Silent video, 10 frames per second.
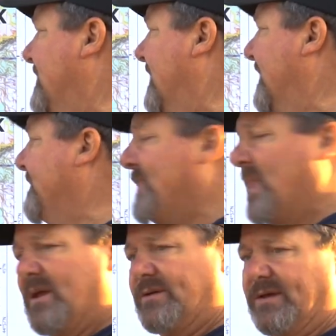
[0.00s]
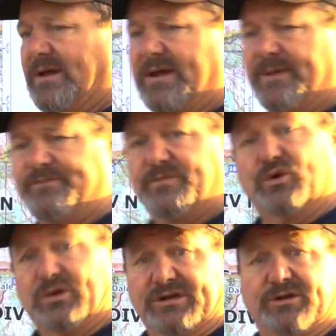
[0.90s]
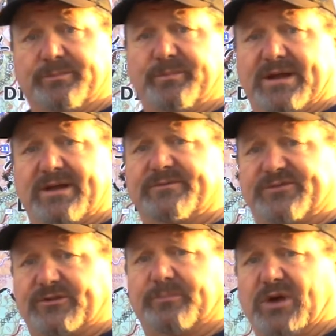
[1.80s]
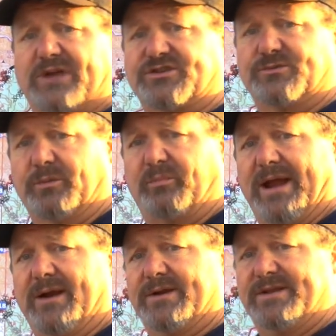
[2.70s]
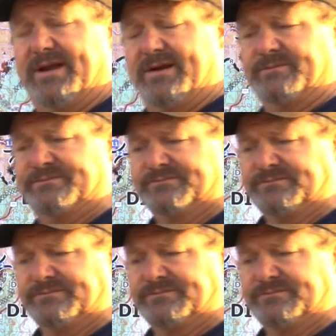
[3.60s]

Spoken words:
to do a little bit of suppression repair in there,